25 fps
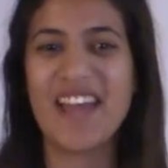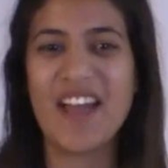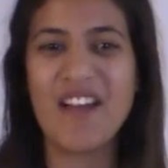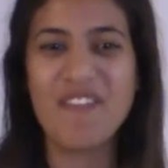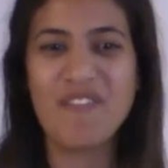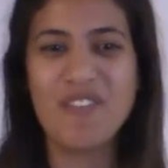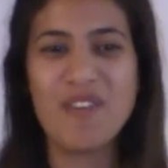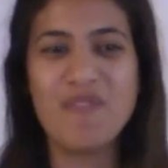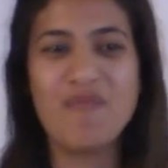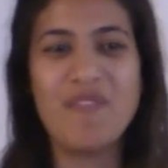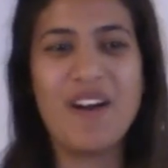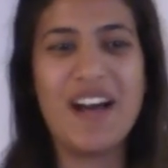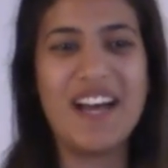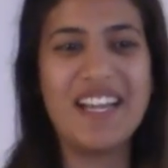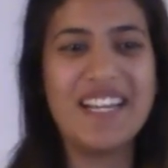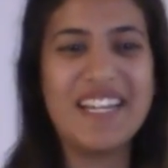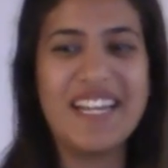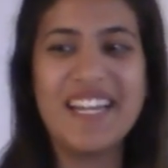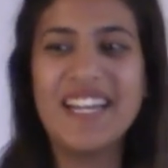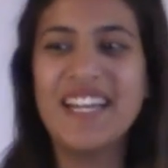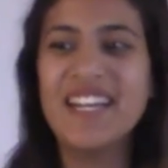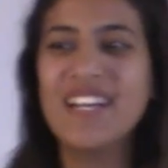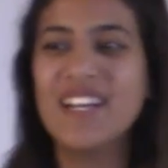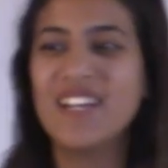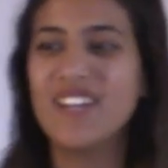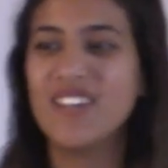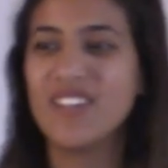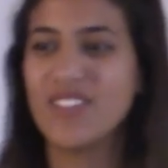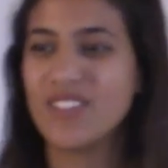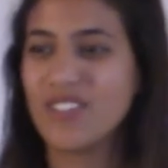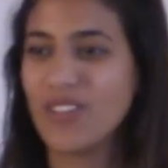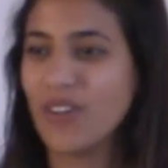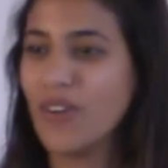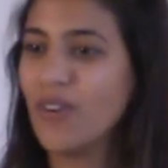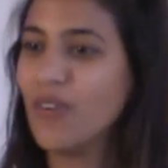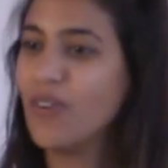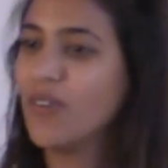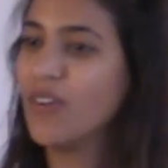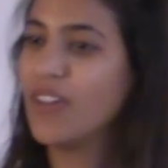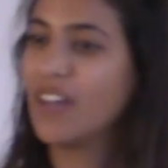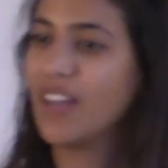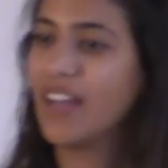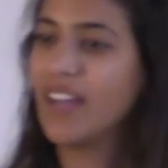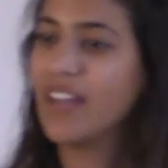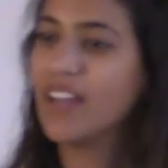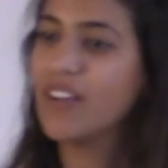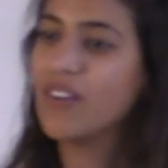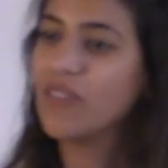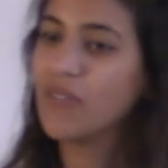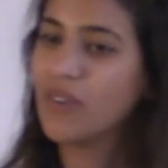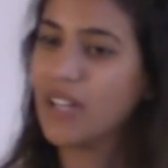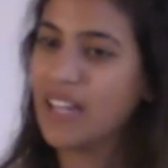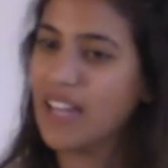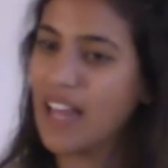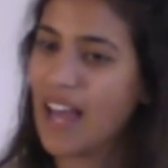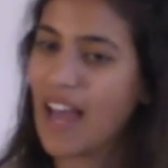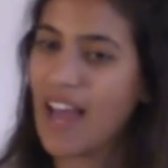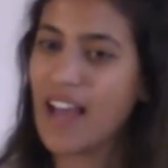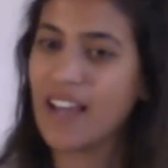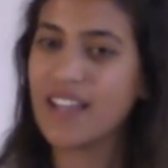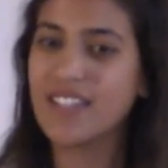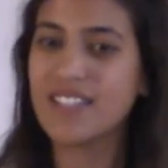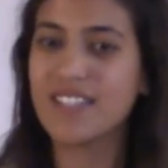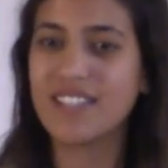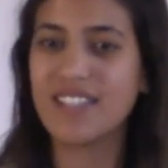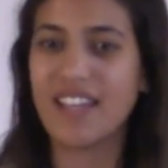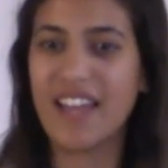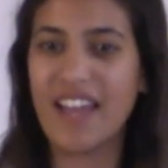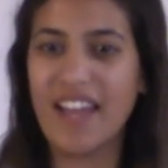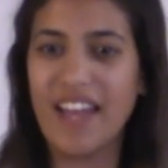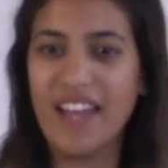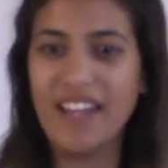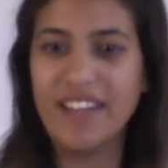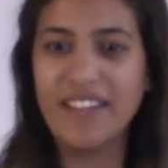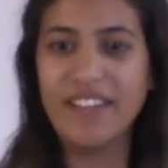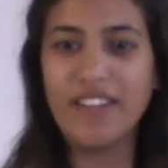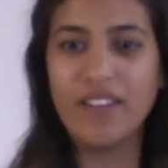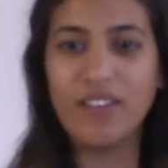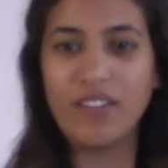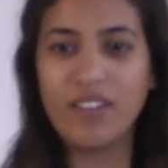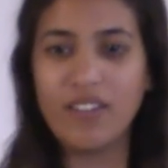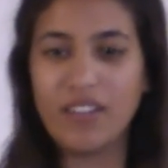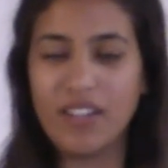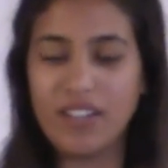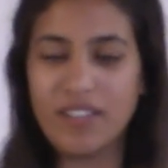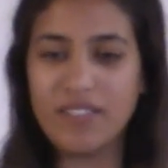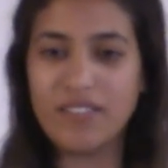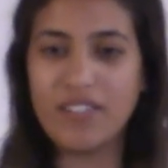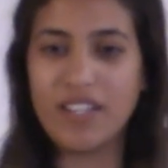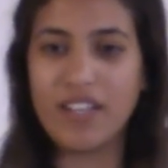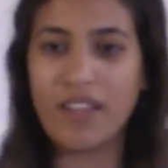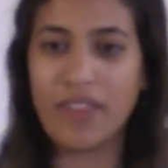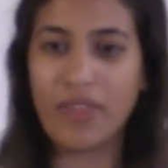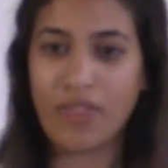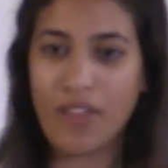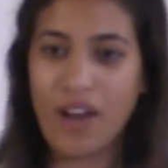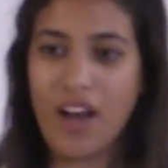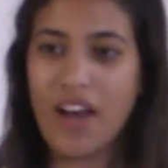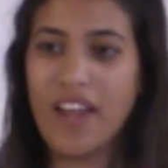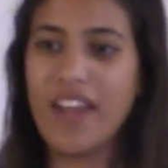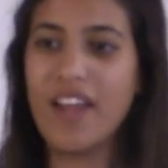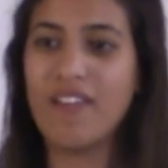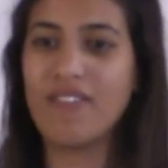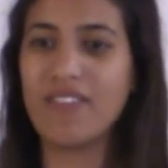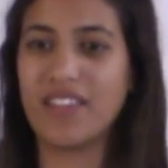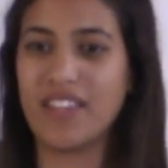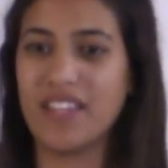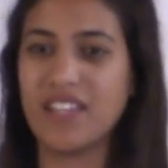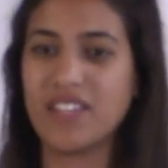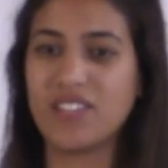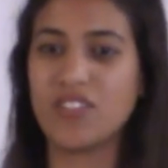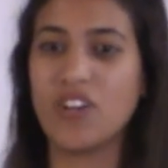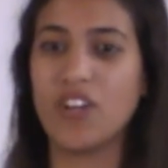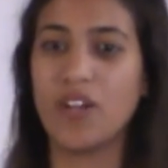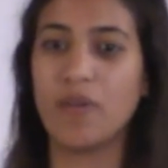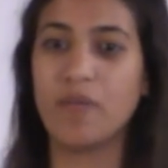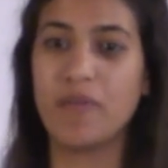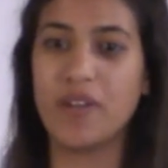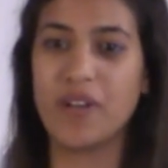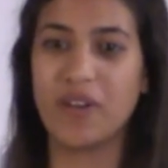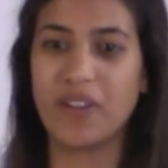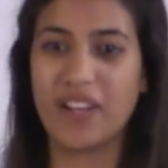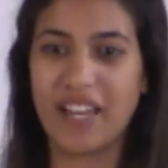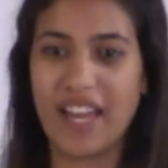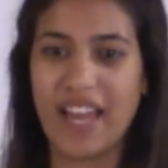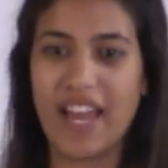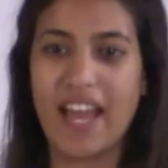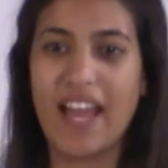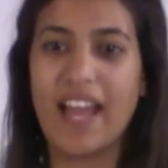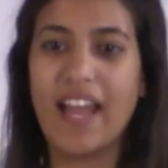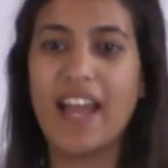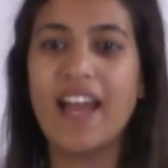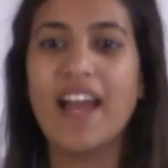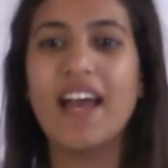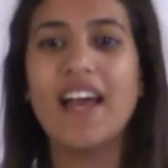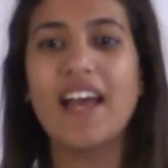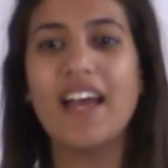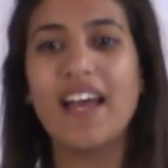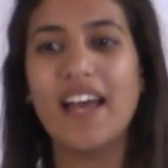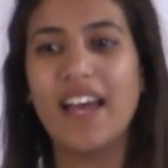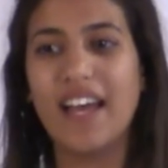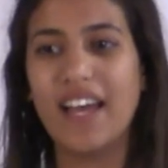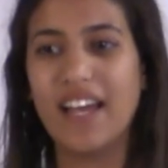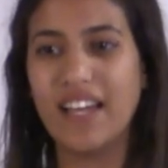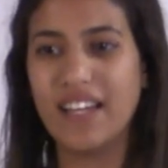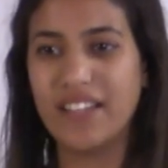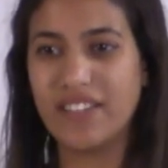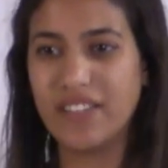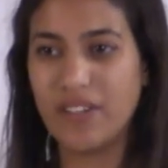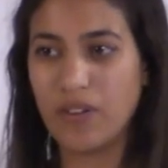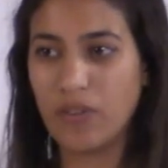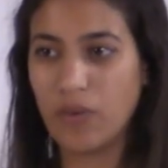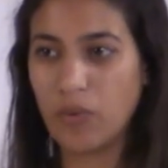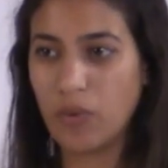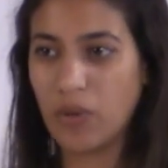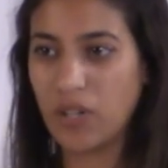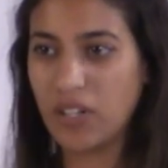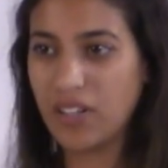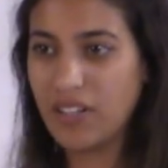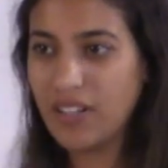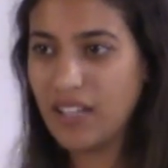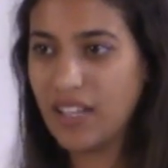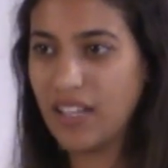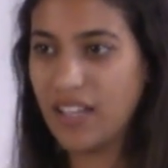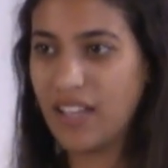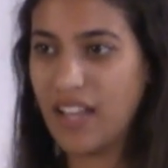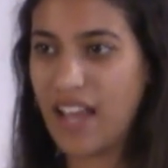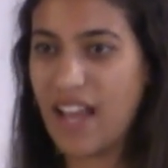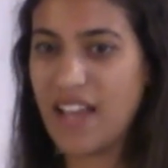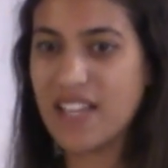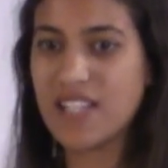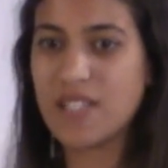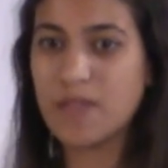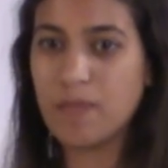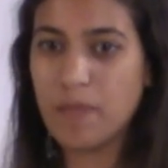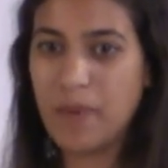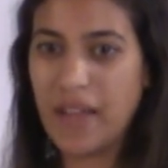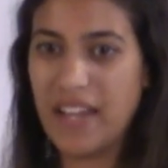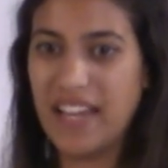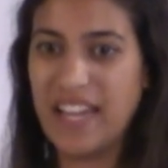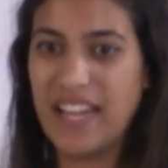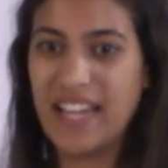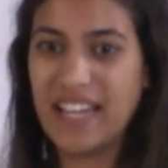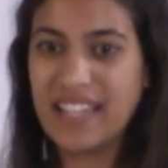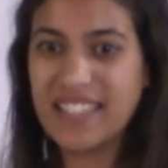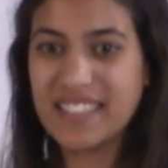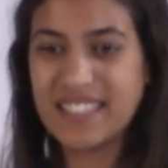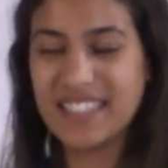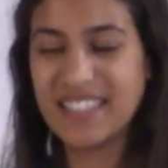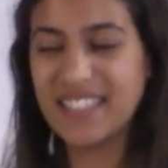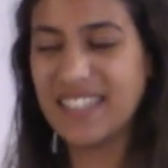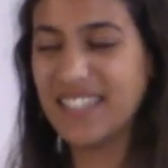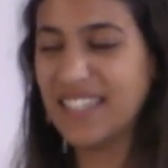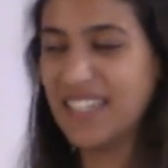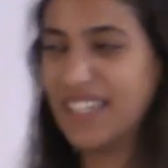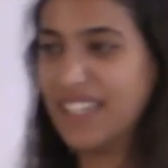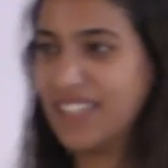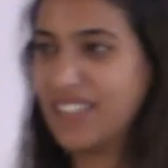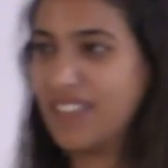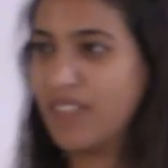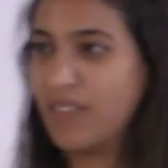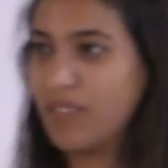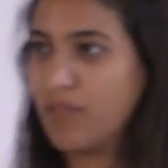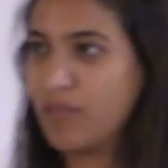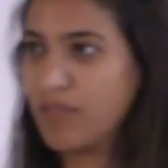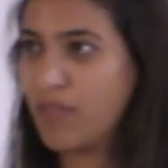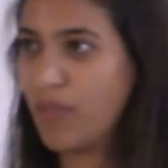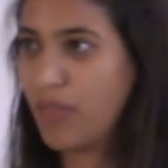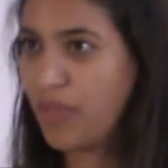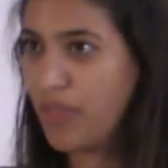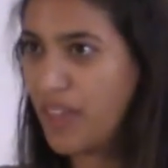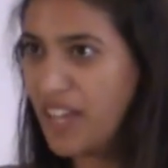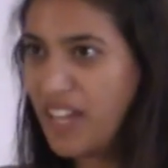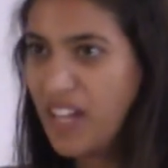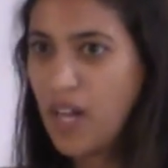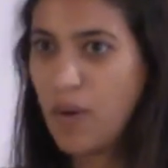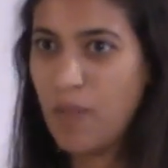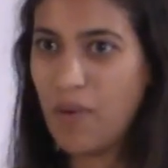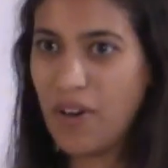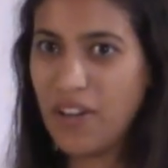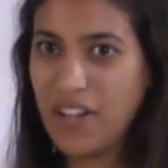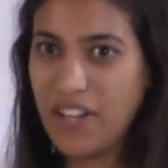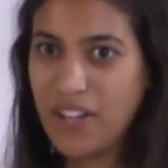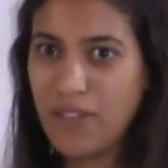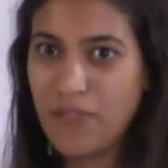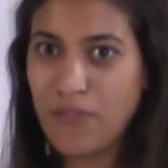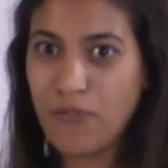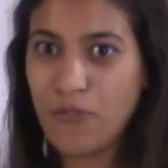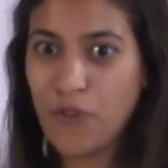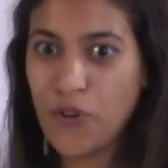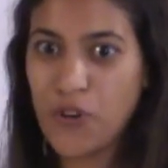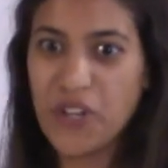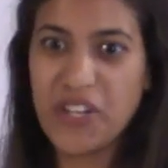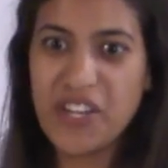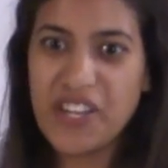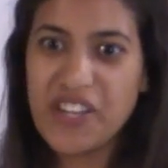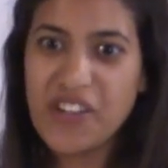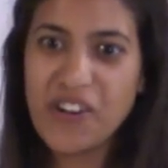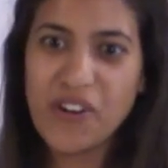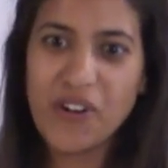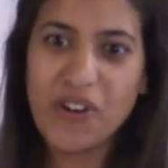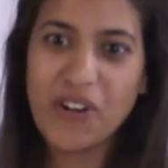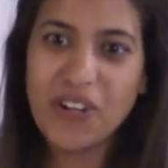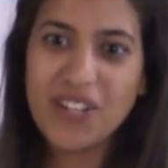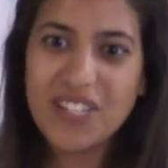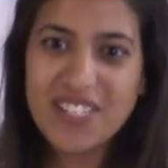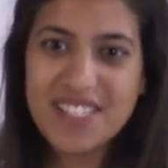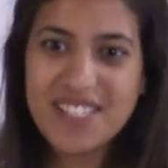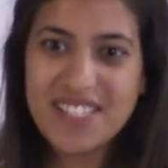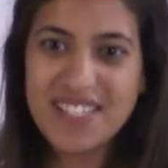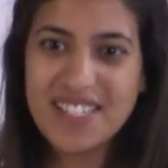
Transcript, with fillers: everybody so like relaxed, and they they thought everything is gonna be okay, and they were less panicked. Think about it, 40 girls,